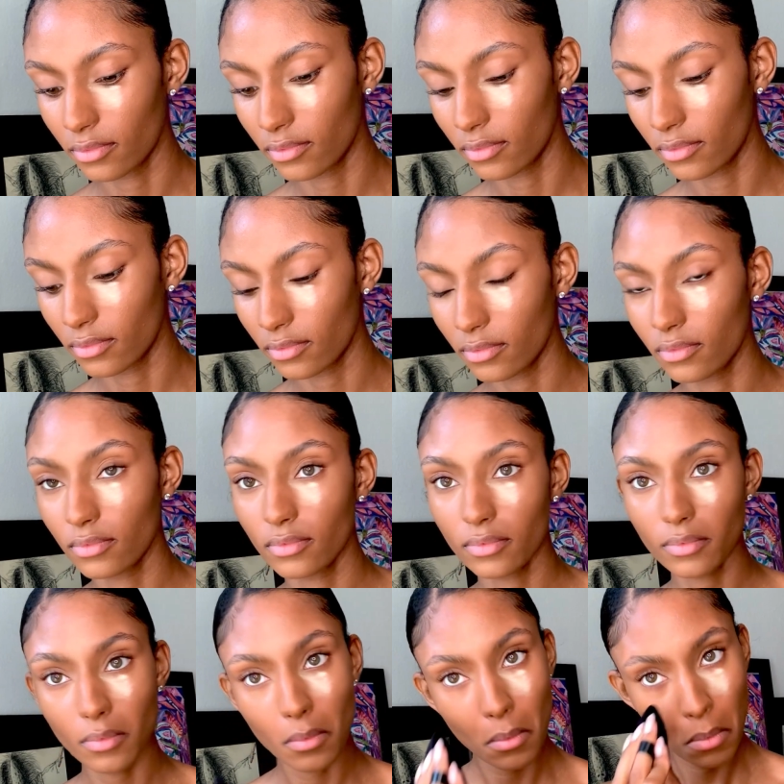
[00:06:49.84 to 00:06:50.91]
and I really like
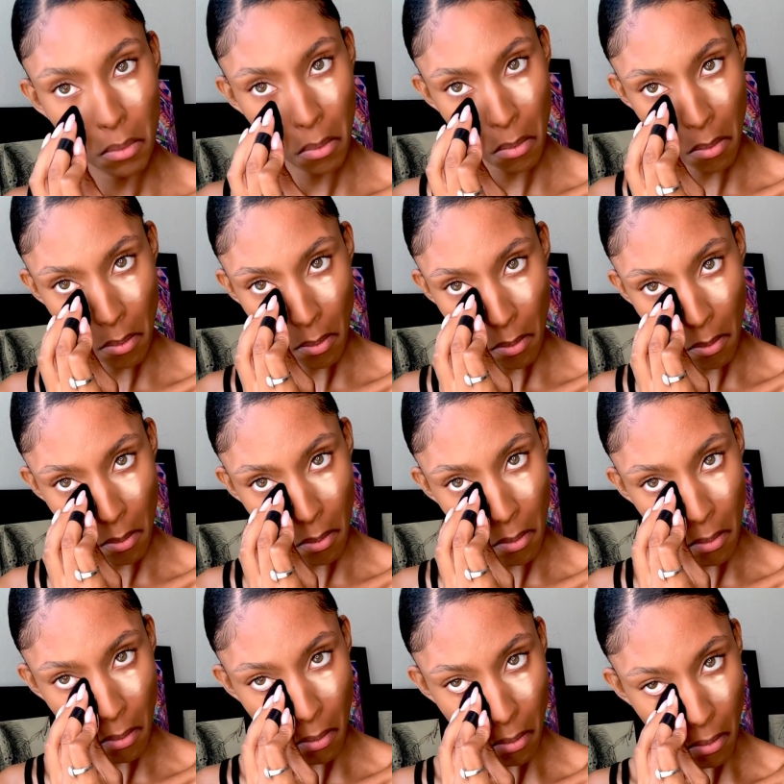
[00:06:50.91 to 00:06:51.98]
to focus on like the
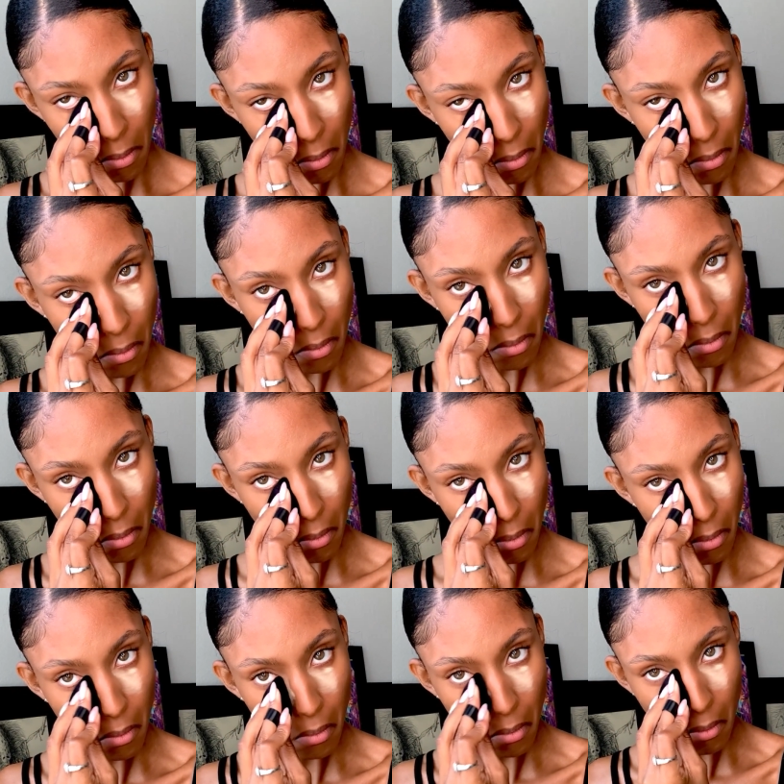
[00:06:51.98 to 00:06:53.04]
crevice, as
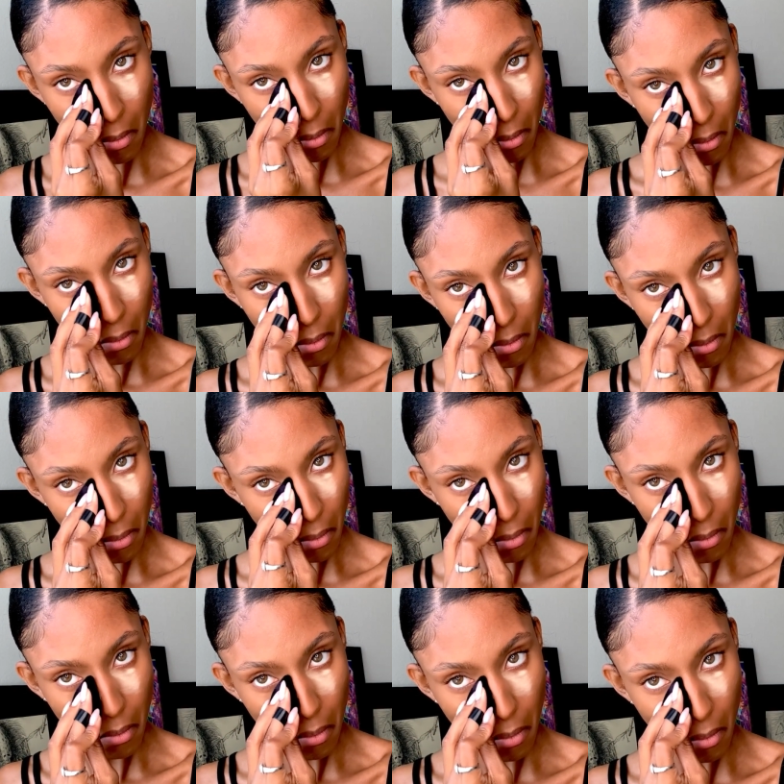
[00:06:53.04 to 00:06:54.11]
you see, because I just feel
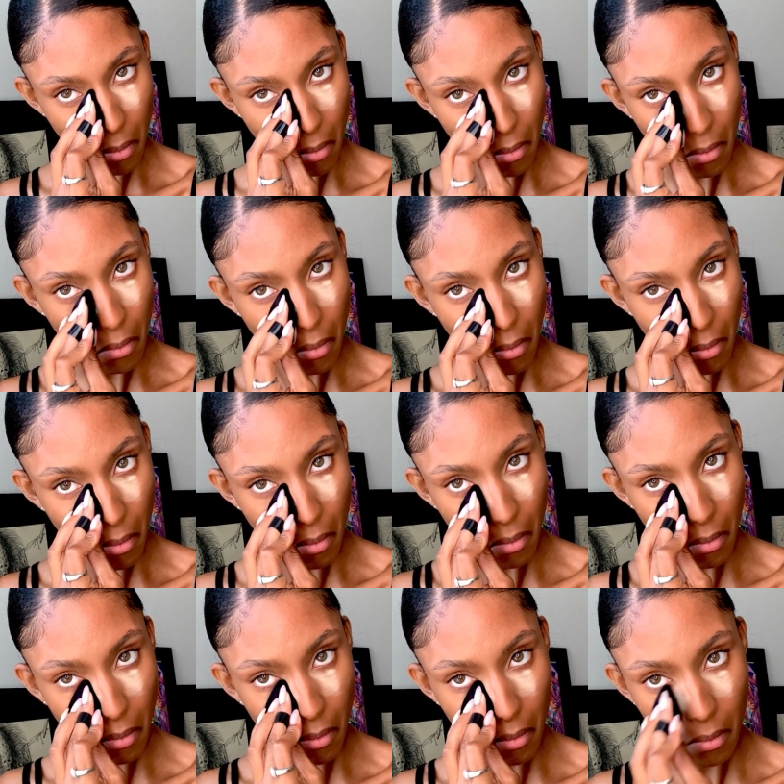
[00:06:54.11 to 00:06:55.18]
like that really,
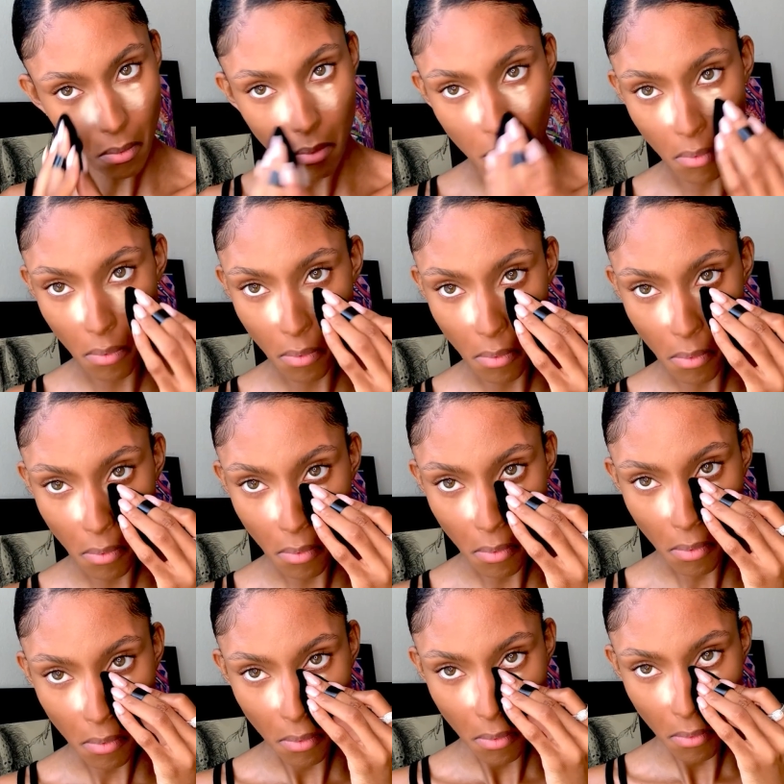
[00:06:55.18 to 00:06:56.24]
I don't know, it just makes
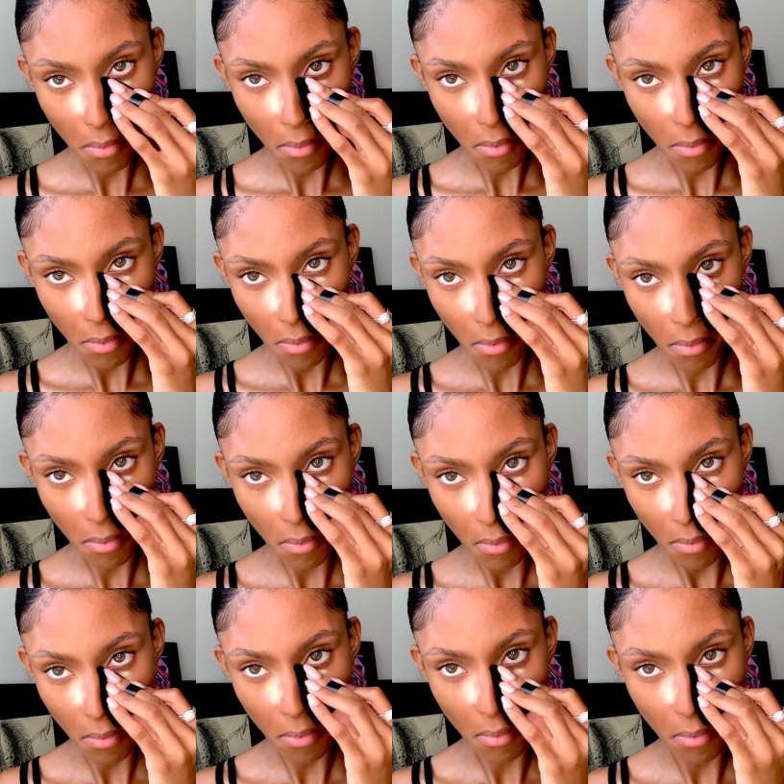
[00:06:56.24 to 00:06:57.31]
my makeup look great to me.
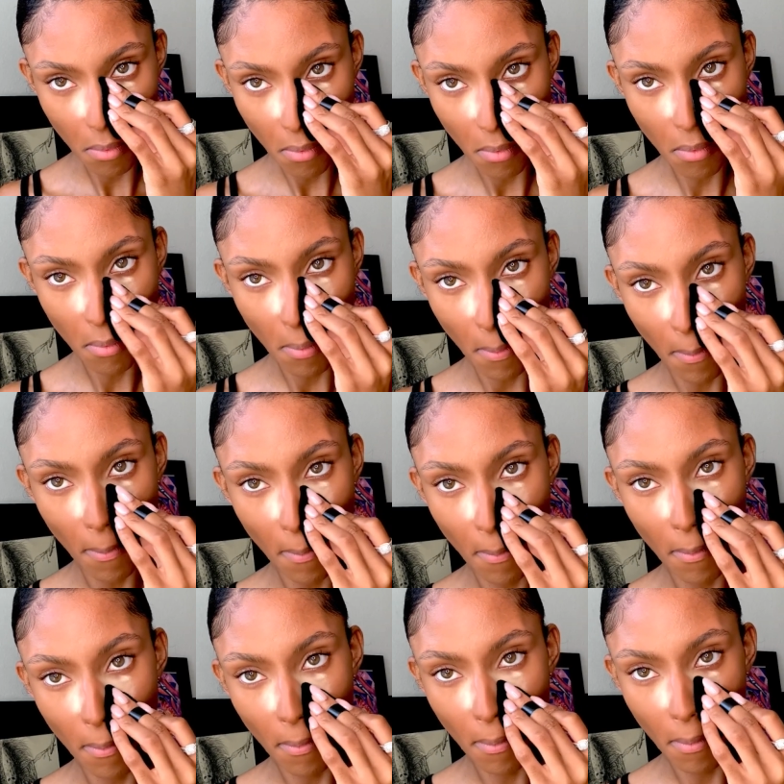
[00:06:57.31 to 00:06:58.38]
And then I'll put
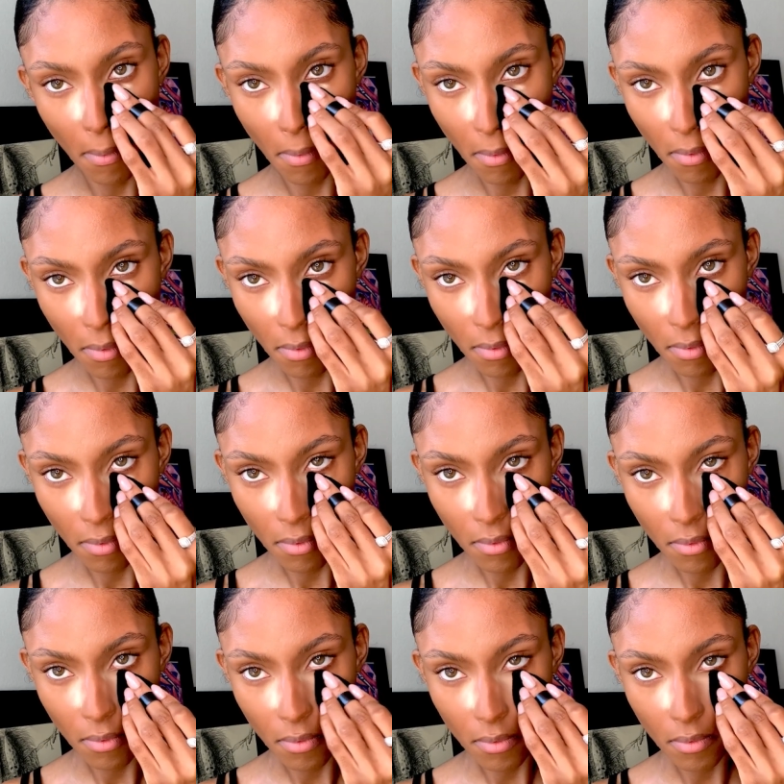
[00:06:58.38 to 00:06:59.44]
some on my nose
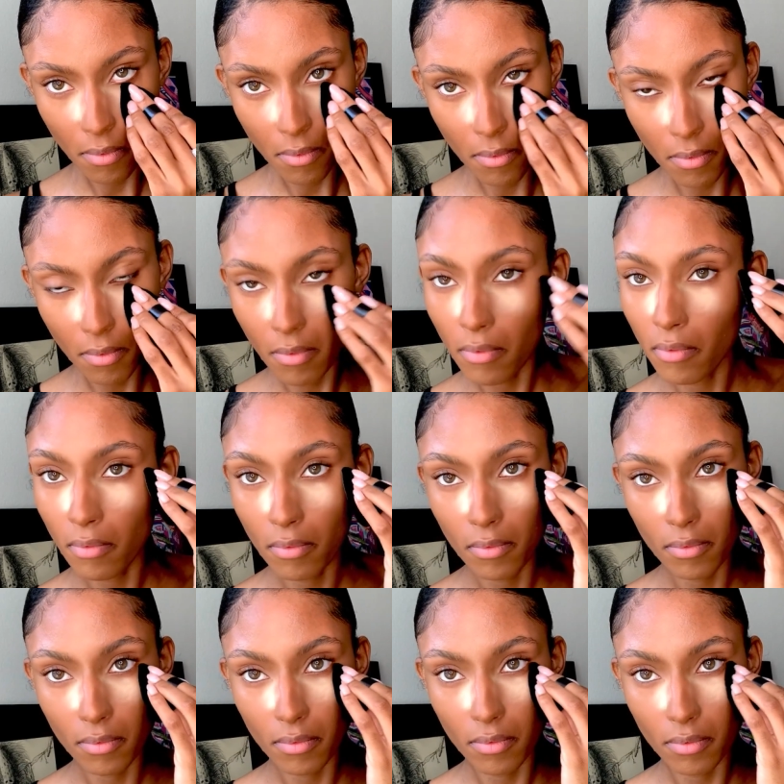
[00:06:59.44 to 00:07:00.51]
bridge,
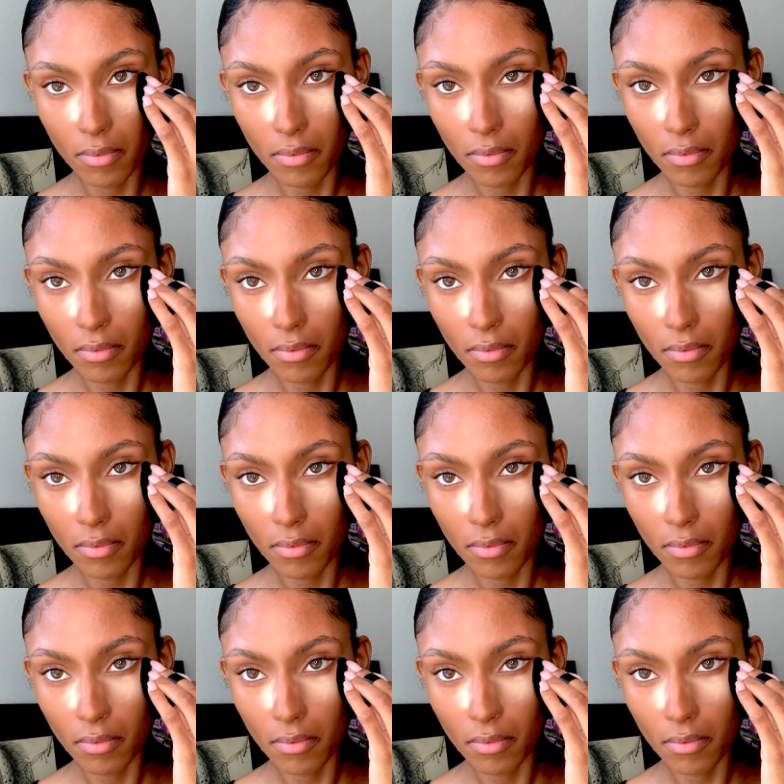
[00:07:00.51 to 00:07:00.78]
and